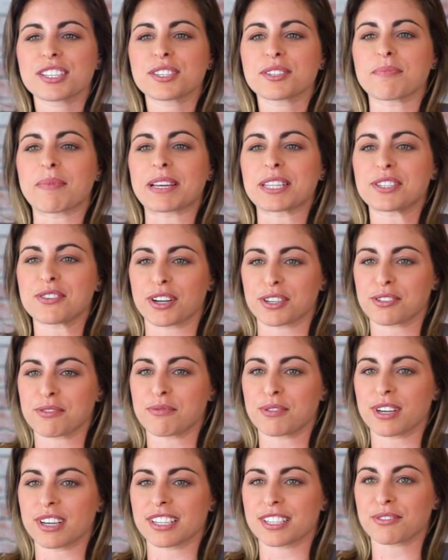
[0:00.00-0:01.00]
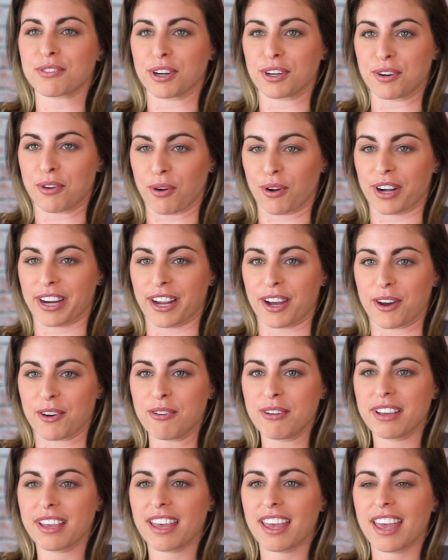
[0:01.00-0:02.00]
So my instructor was
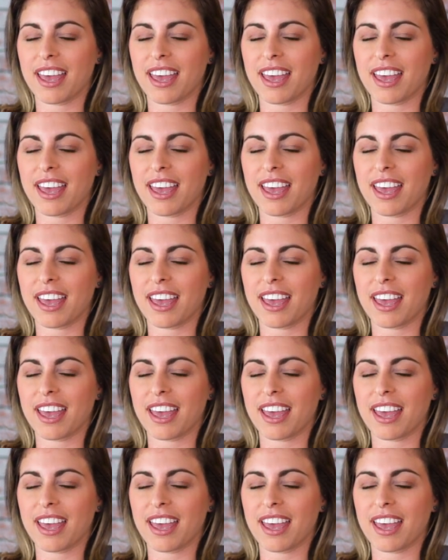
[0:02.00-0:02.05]
Gregorio.